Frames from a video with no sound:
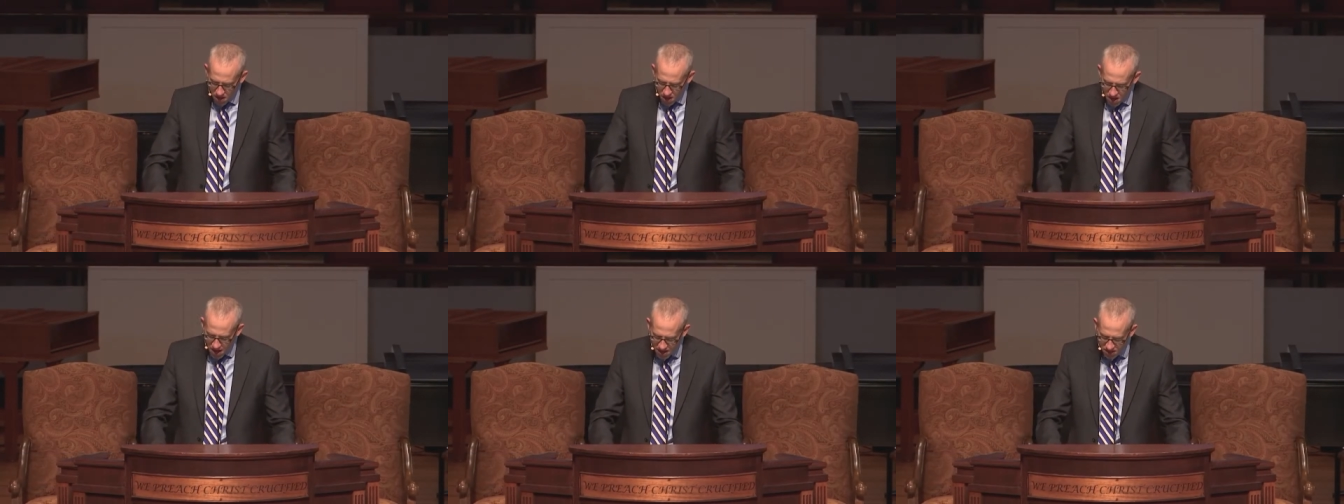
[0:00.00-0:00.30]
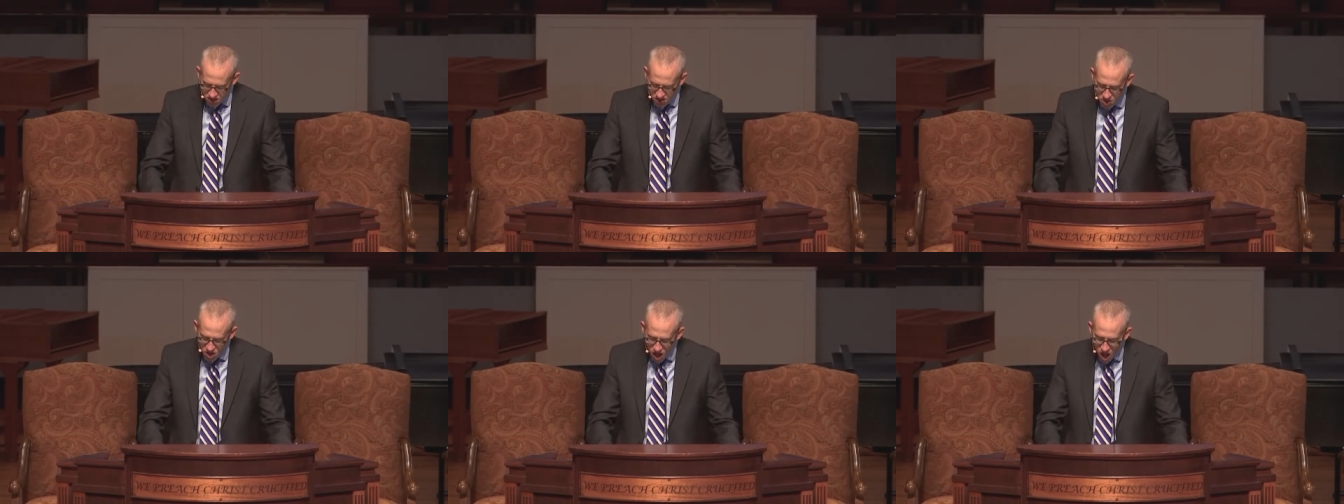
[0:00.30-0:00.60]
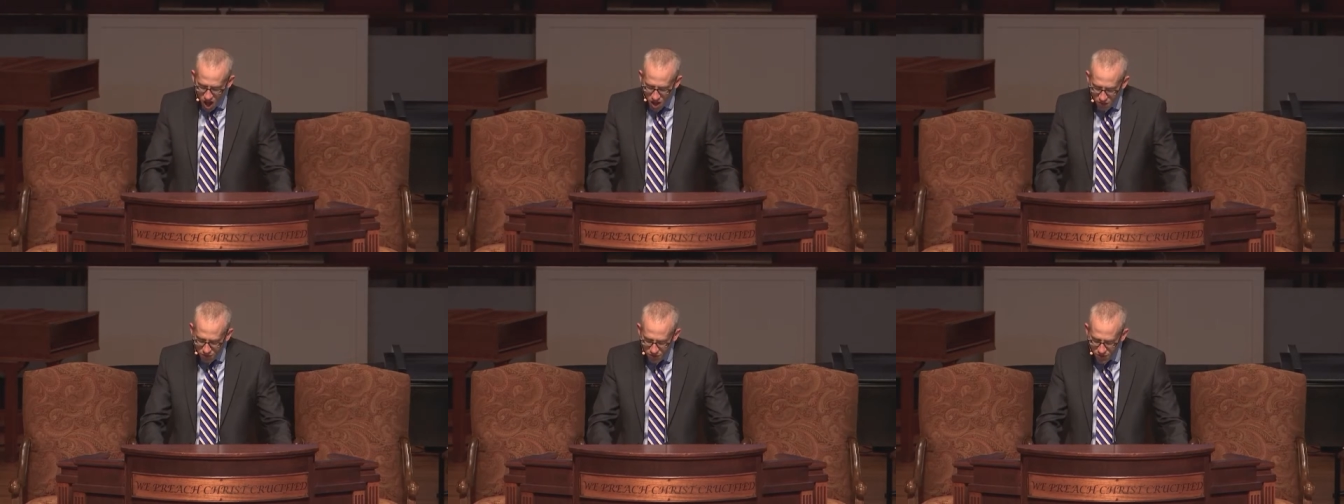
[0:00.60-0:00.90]
is
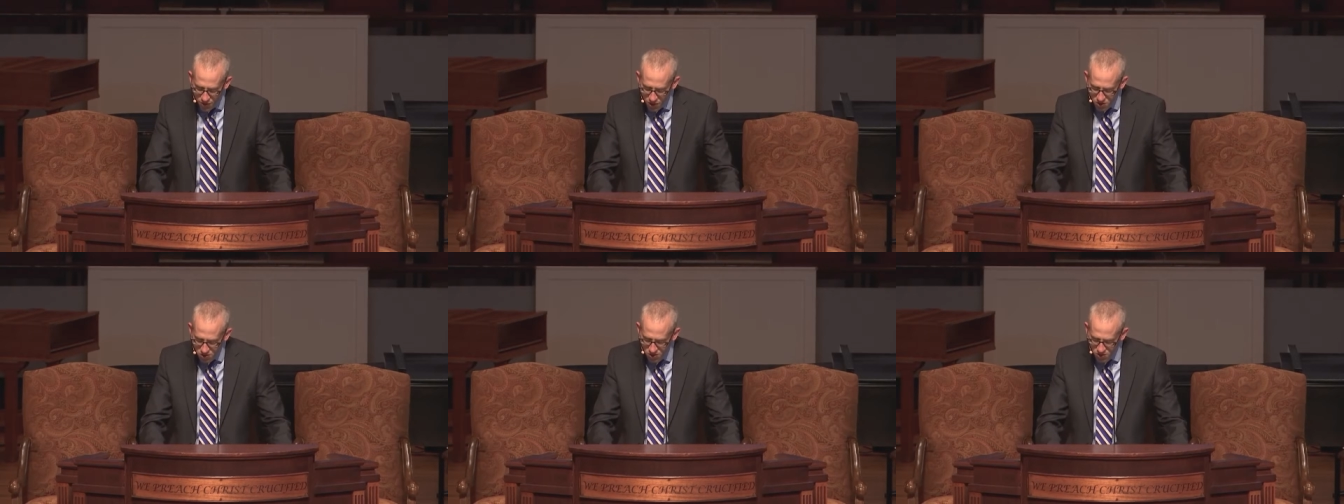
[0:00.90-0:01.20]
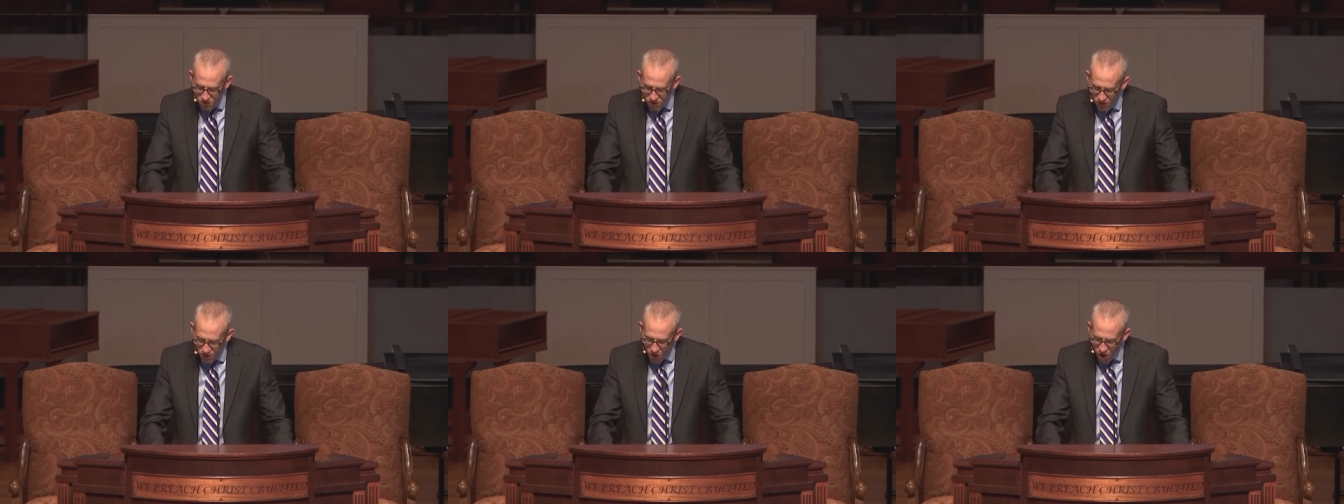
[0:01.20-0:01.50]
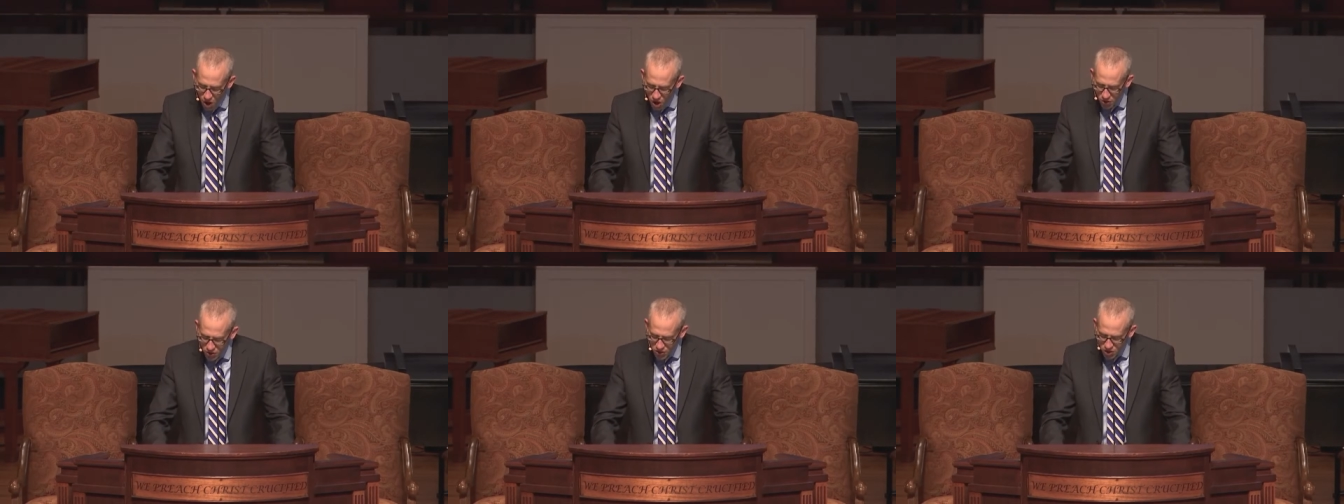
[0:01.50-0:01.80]
not, first of
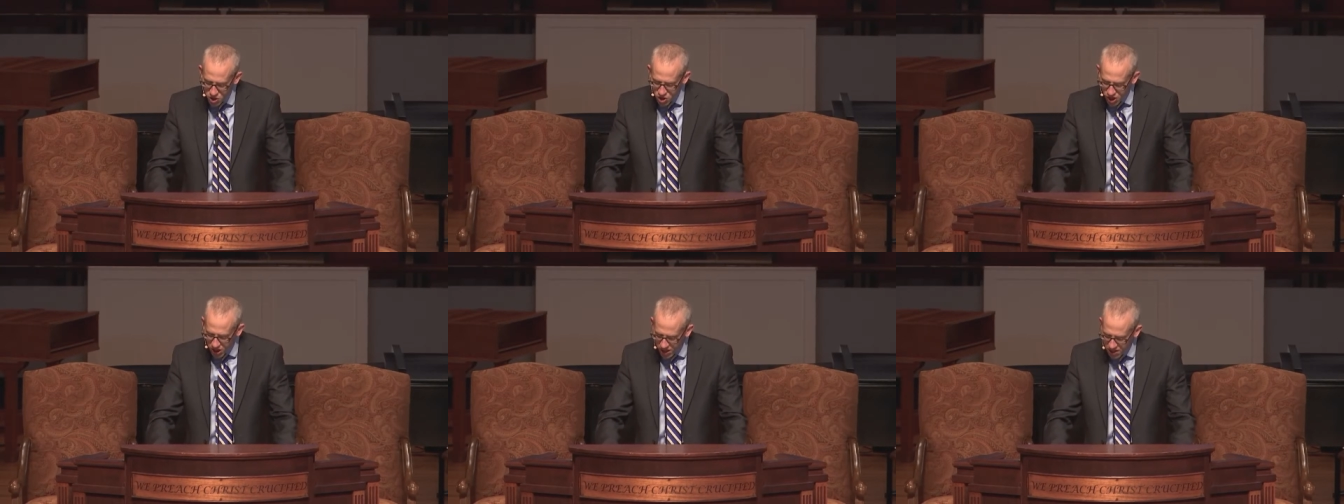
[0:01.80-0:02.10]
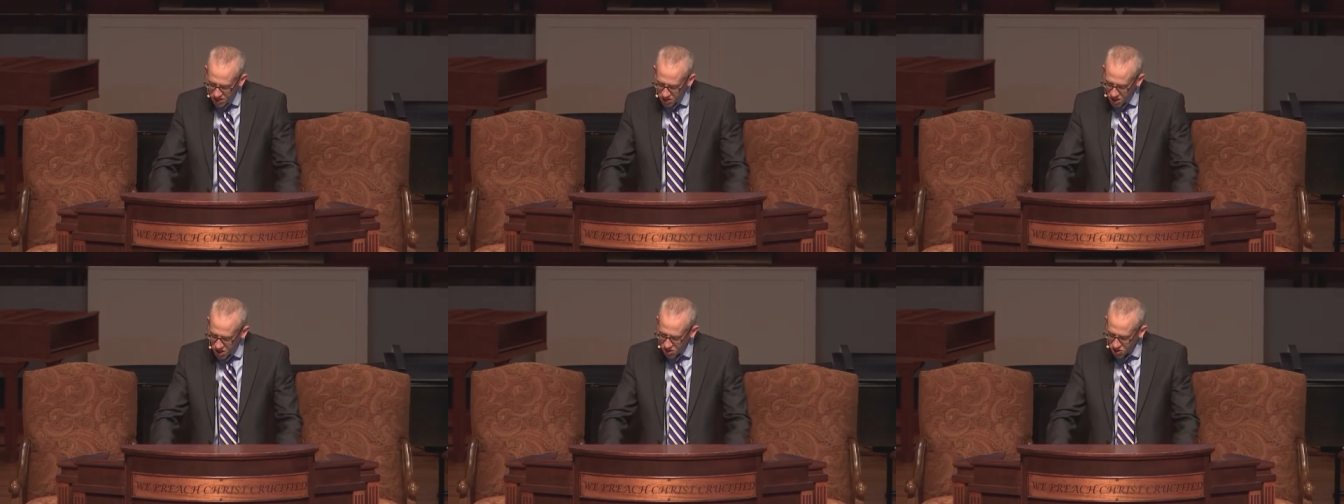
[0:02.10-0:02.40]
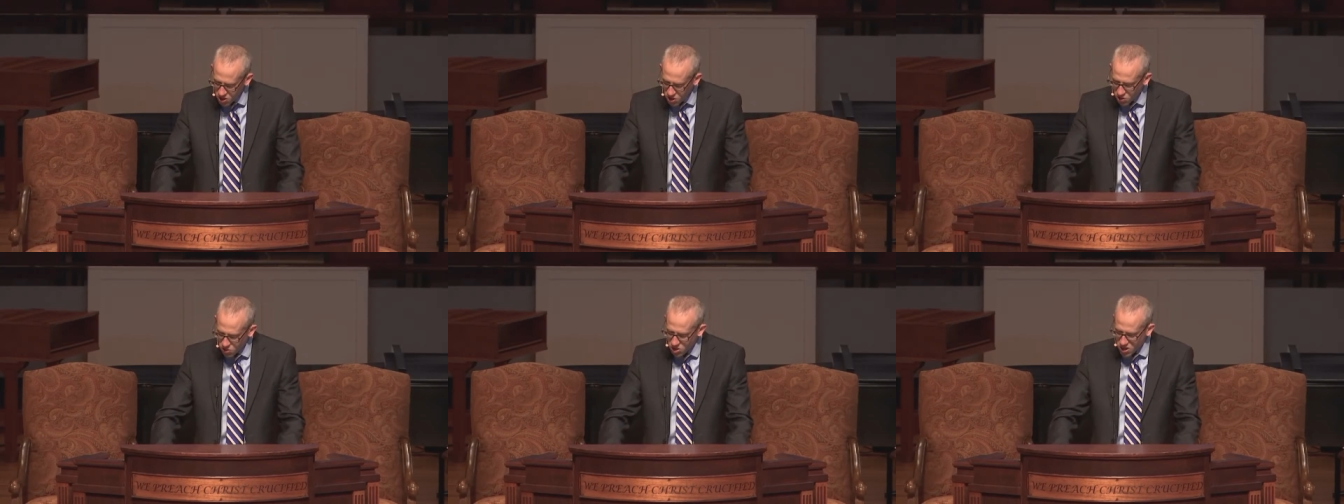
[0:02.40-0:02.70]
all, the
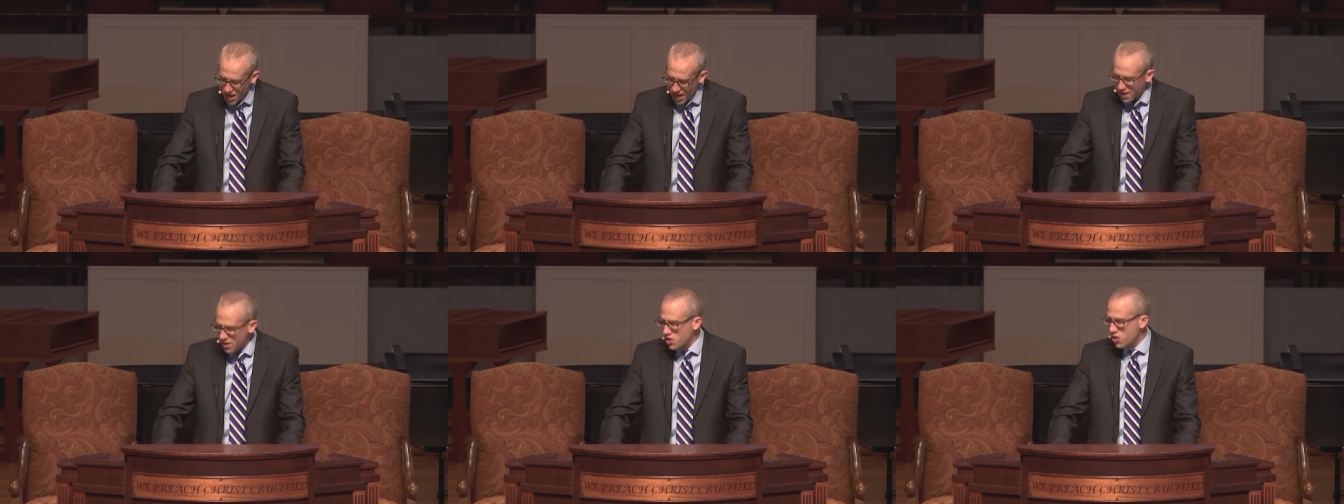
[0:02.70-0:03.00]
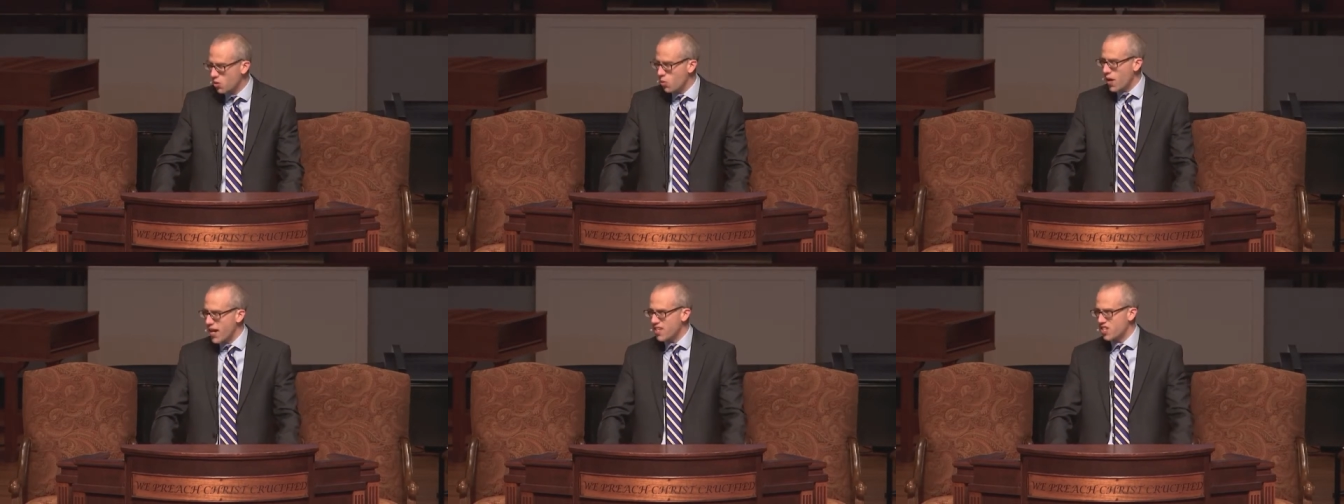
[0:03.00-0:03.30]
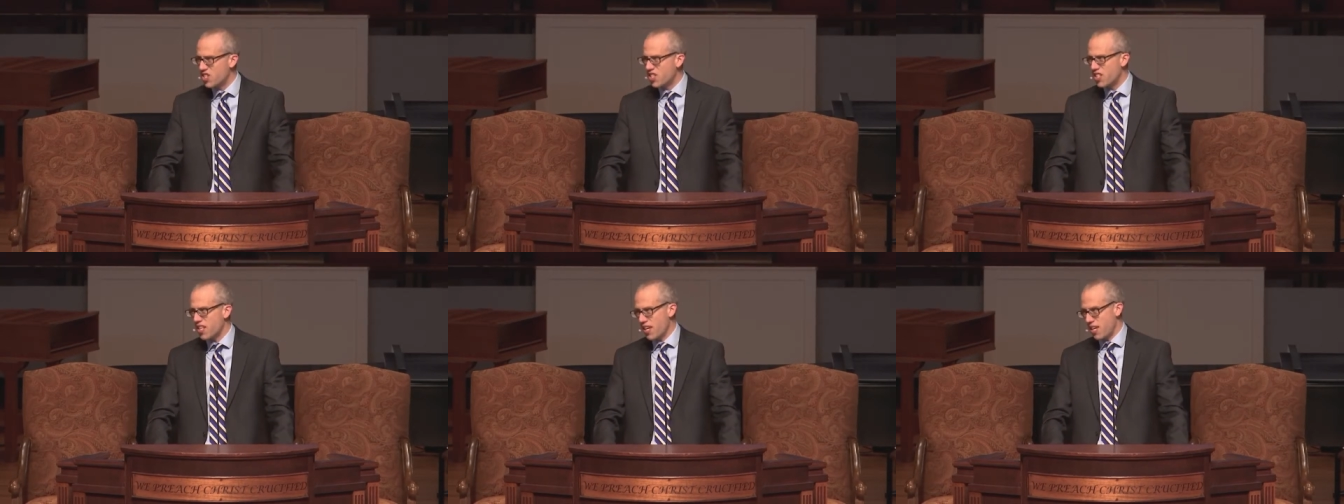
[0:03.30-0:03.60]
Jesus who takes away
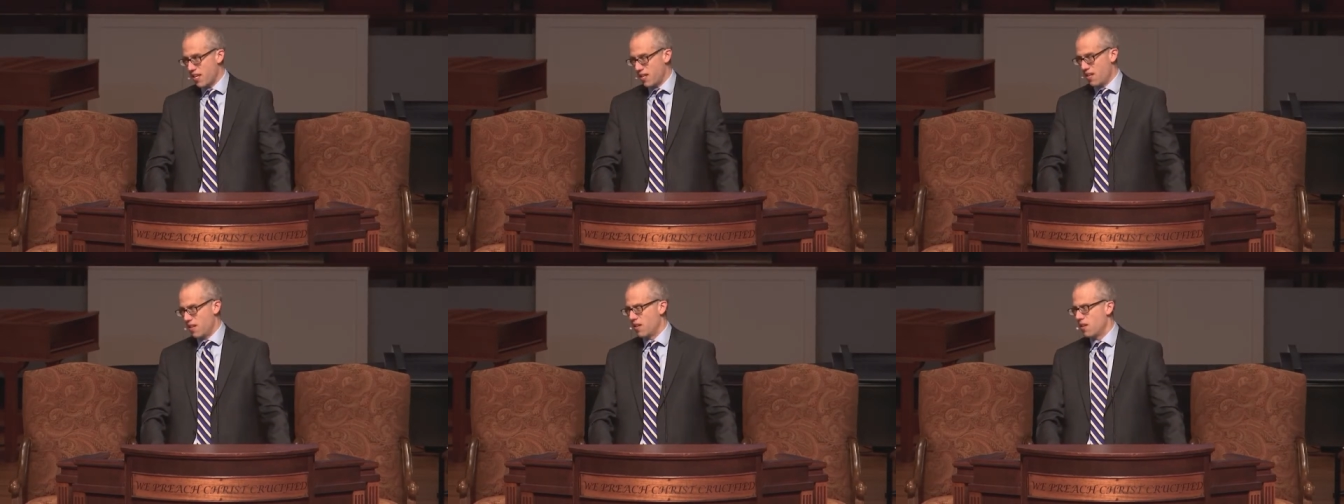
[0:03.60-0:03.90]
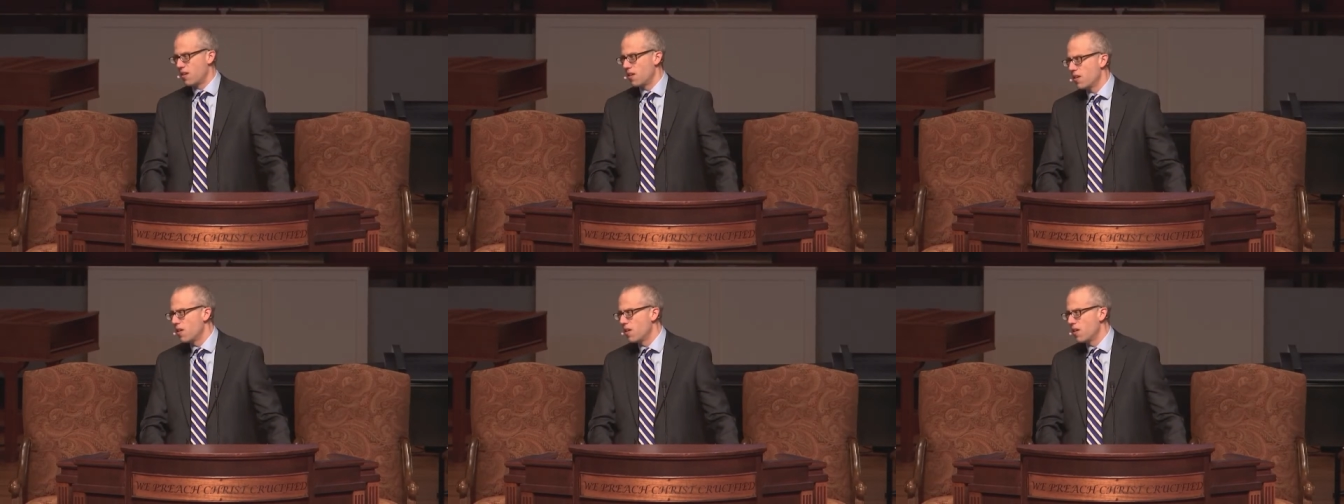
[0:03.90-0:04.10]
sin,